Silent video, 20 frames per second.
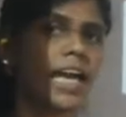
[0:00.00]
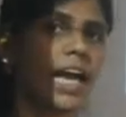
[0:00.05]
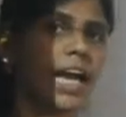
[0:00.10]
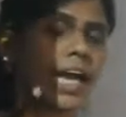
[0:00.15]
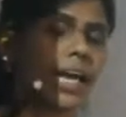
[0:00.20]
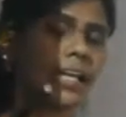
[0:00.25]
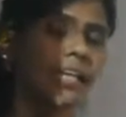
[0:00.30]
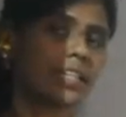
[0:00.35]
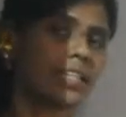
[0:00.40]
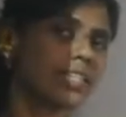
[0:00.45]

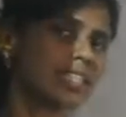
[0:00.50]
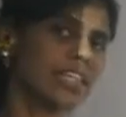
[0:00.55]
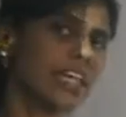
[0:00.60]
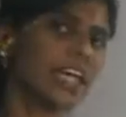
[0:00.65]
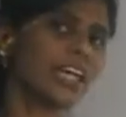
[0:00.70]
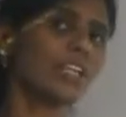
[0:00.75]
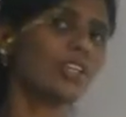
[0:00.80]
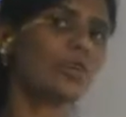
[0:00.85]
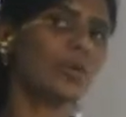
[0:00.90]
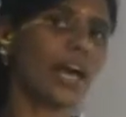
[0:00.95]
and
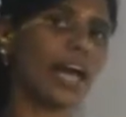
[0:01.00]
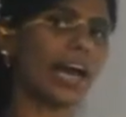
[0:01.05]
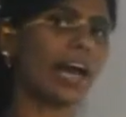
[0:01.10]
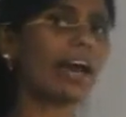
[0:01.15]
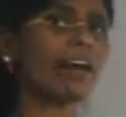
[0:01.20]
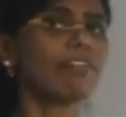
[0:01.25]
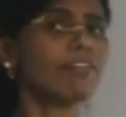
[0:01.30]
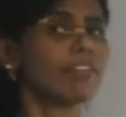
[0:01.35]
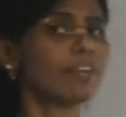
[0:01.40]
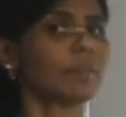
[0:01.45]
inside you
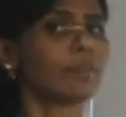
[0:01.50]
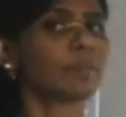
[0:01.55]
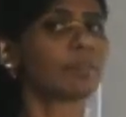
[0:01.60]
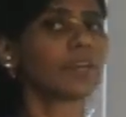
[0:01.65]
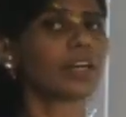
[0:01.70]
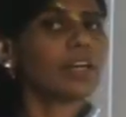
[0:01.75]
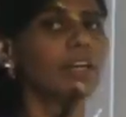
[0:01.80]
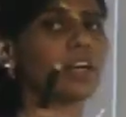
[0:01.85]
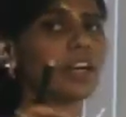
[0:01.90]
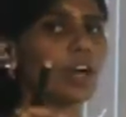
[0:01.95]
have
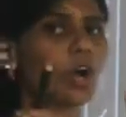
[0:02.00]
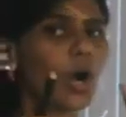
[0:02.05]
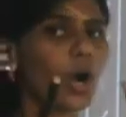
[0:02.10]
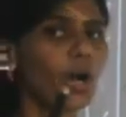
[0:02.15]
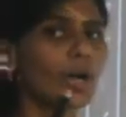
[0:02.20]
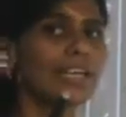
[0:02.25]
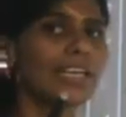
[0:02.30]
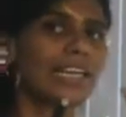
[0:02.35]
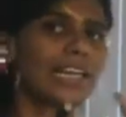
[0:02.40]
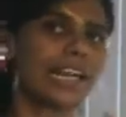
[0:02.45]

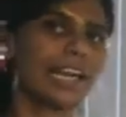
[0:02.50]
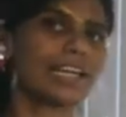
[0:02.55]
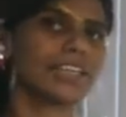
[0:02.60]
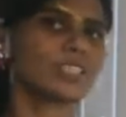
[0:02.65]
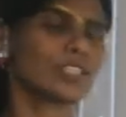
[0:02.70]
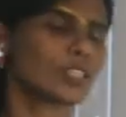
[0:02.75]
coin-like